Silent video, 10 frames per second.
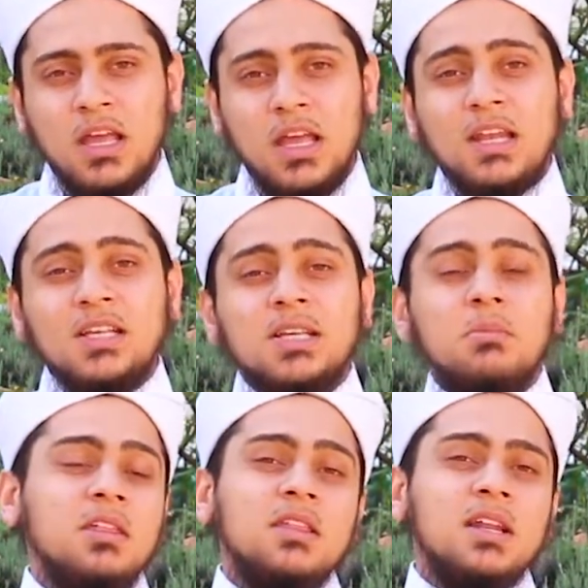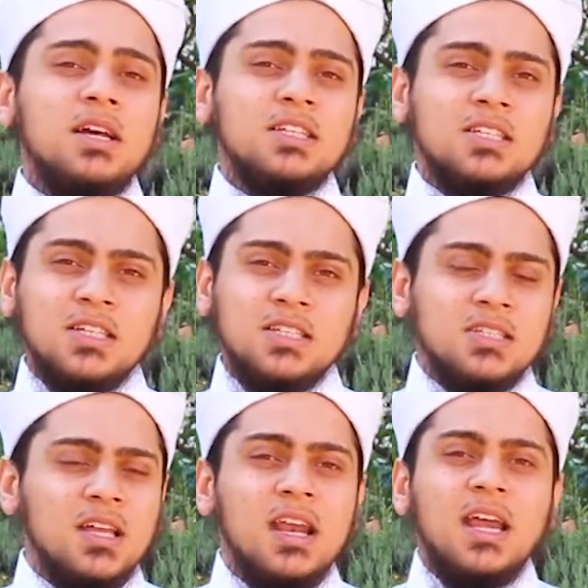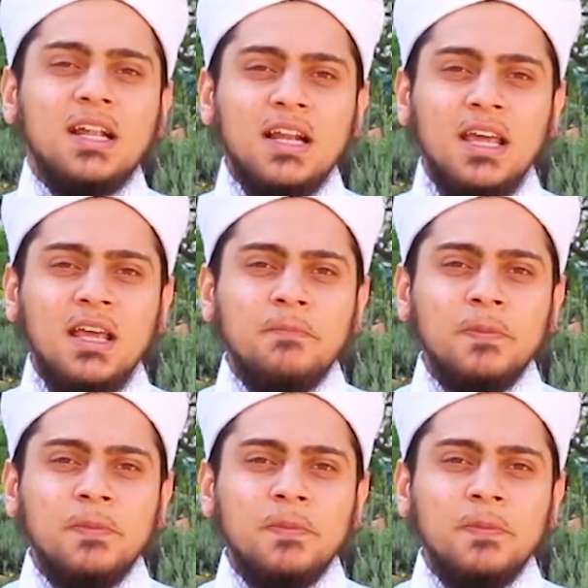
It is something that assists greatly